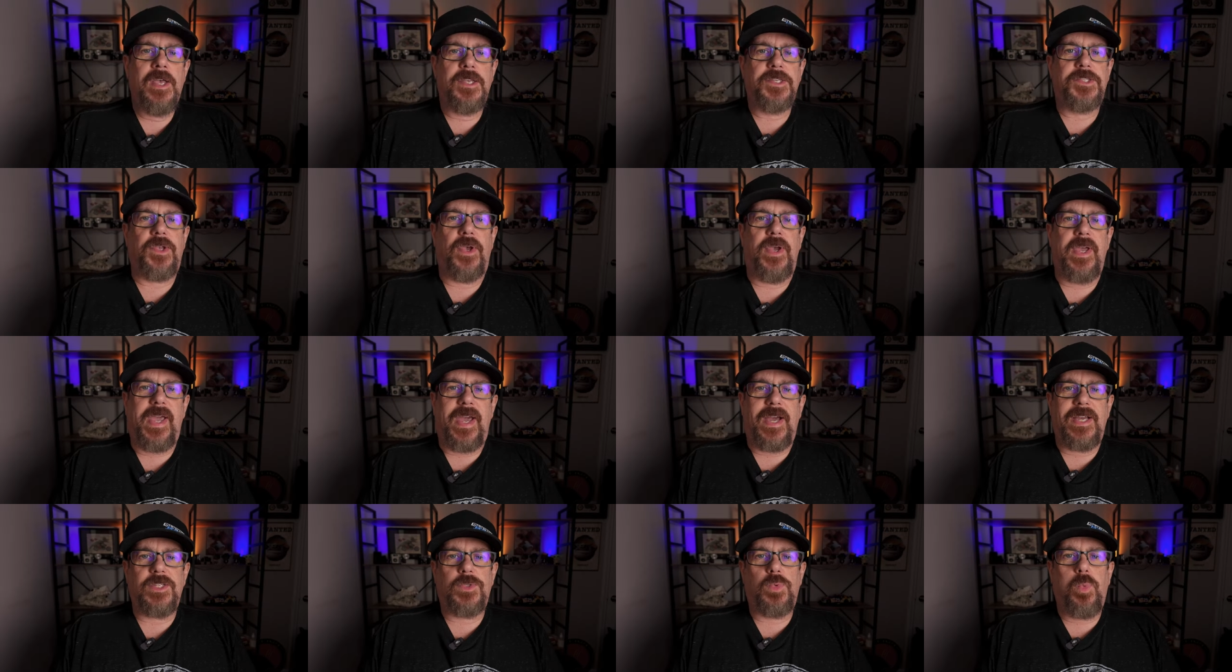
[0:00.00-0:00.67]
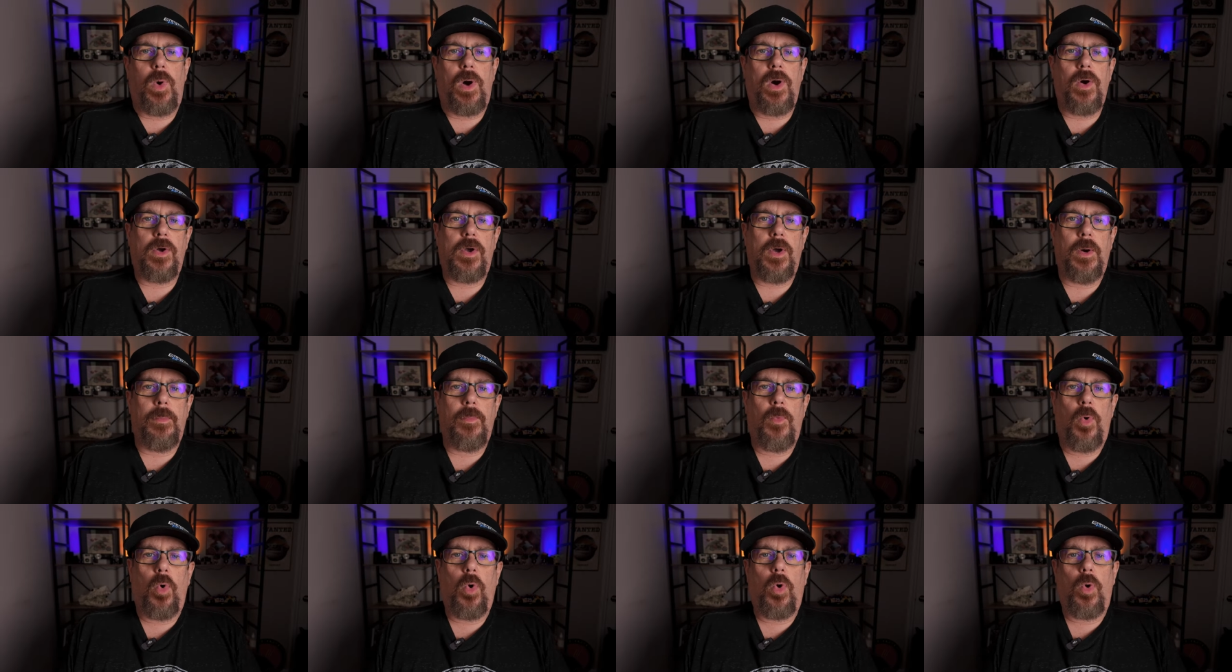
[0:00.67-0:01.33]
So hey guys,
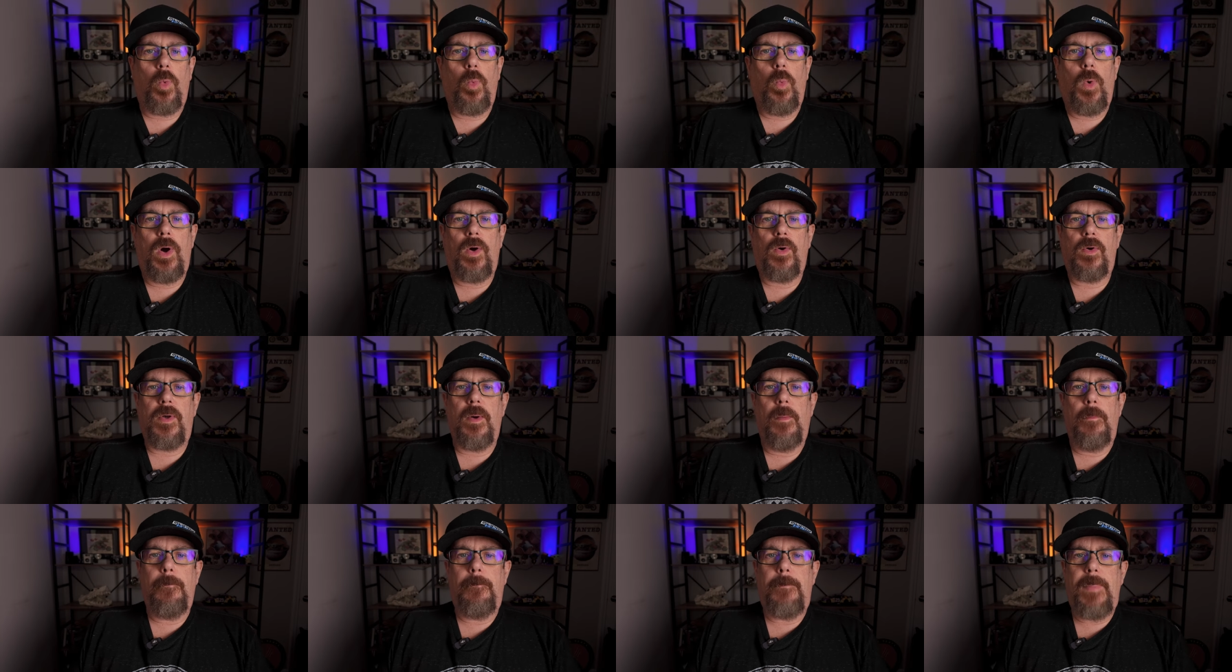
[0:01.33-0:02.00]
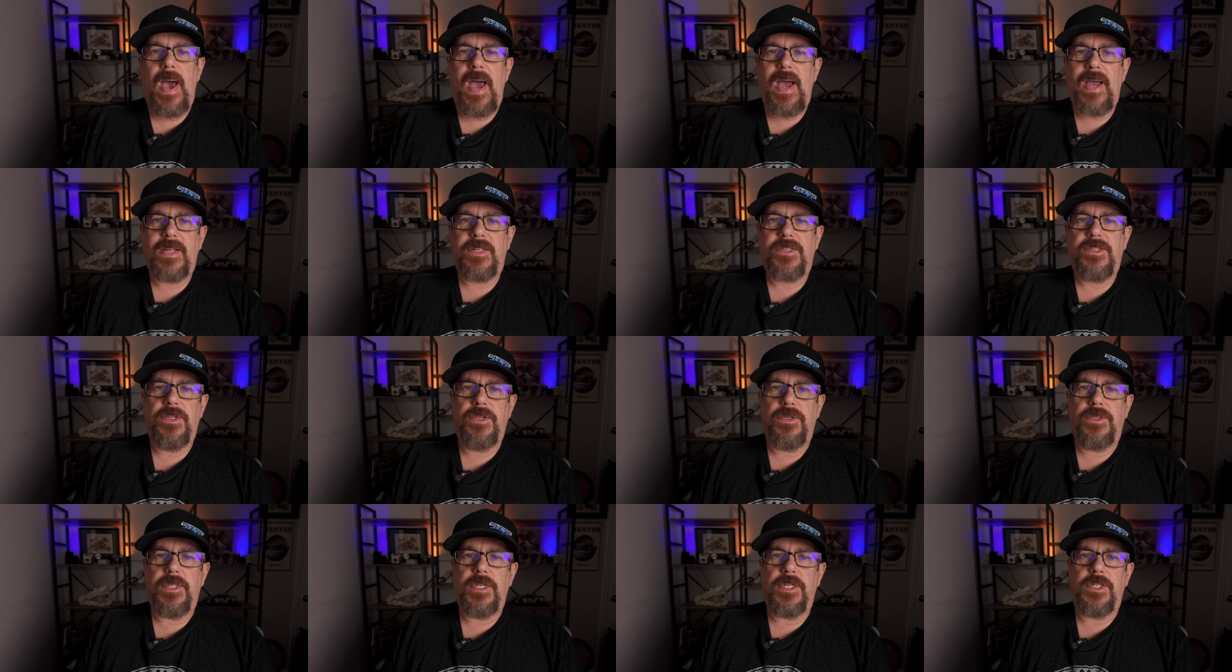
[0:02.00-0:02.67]
welcome or welcome back
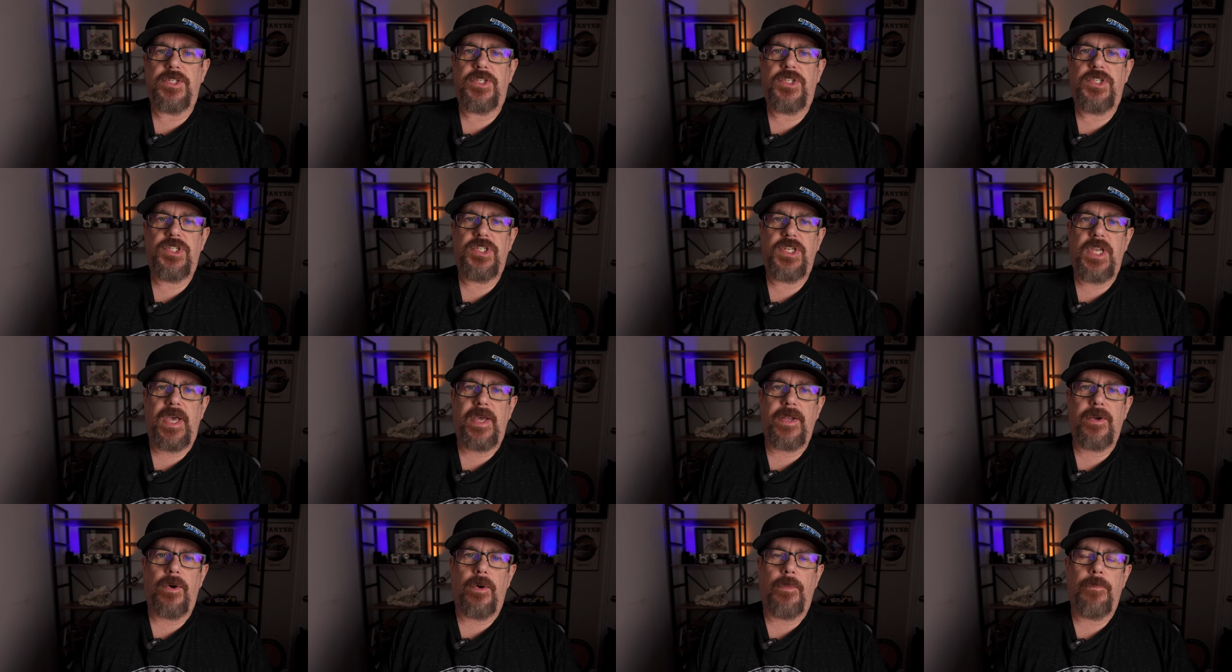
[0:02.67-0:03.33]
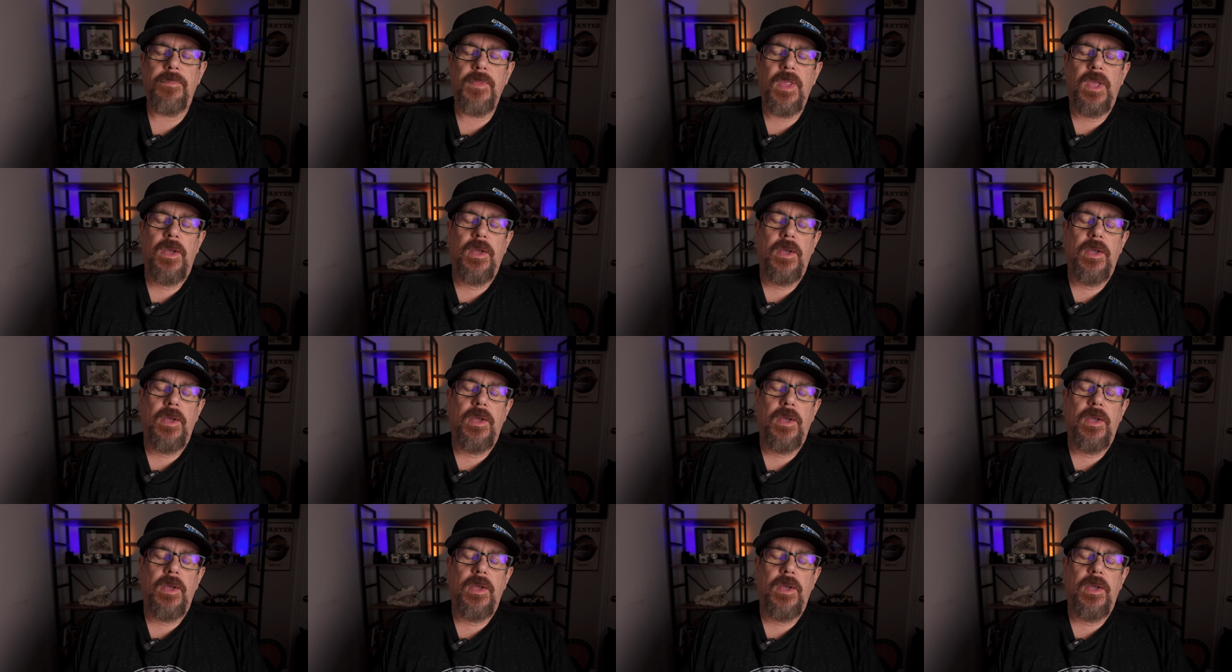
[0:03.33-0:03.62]
to the channel.